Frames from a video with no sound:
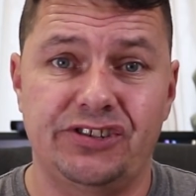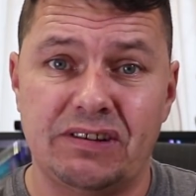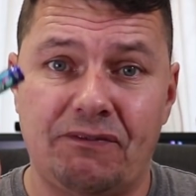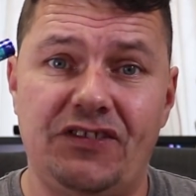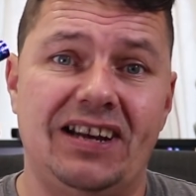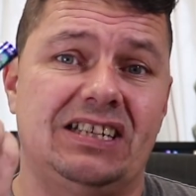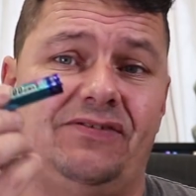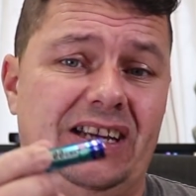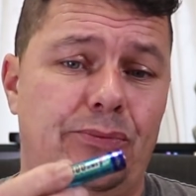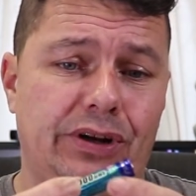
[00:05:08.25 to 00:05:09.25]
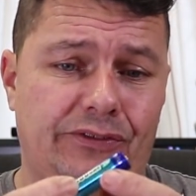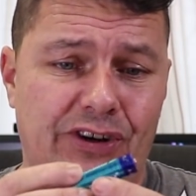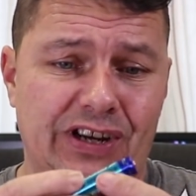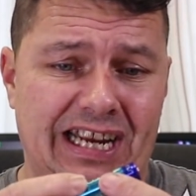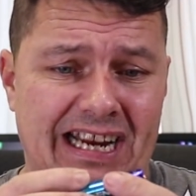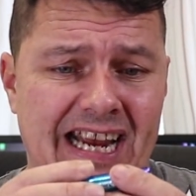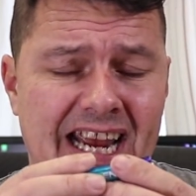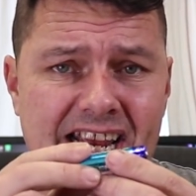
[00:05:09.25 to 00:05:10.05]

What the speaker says: because effectively what I've got here